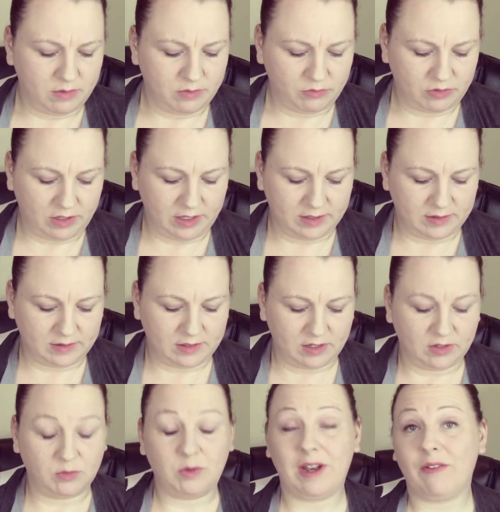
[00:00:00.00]
I guess
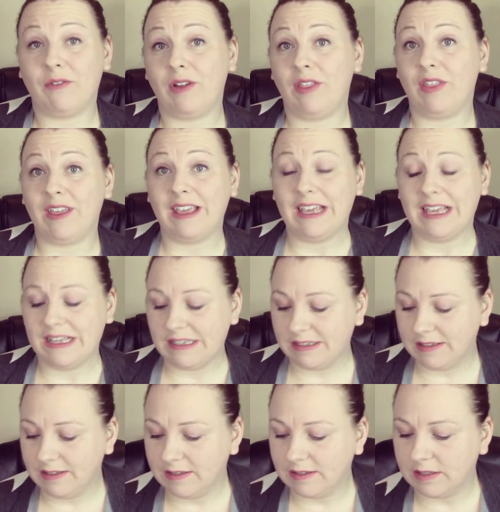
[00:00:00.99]
tells what everything
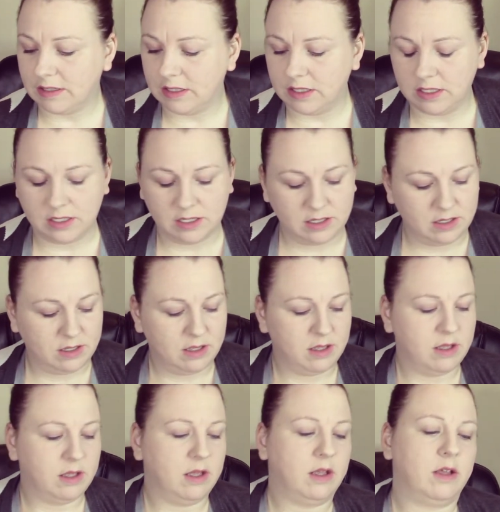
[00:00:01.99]
is.
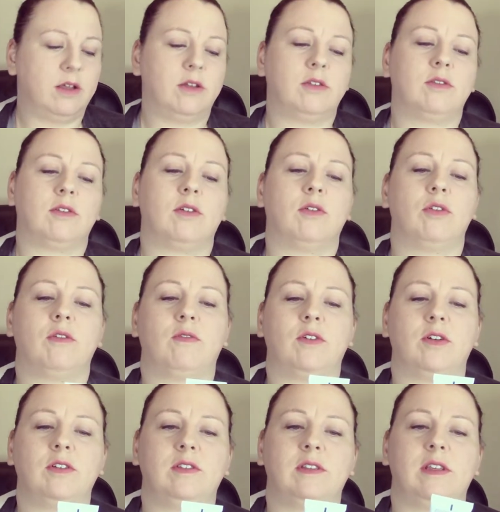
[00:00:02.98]
So the
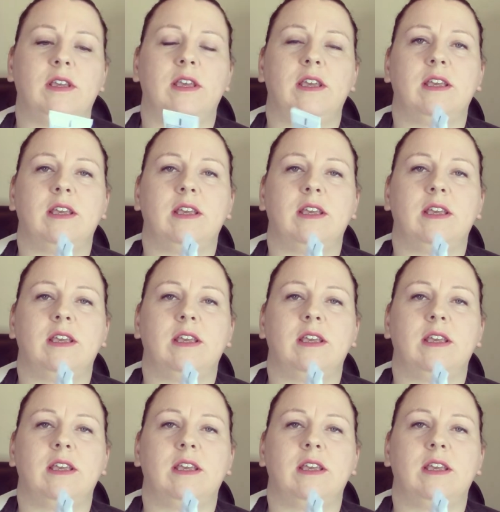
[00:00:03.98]
first thing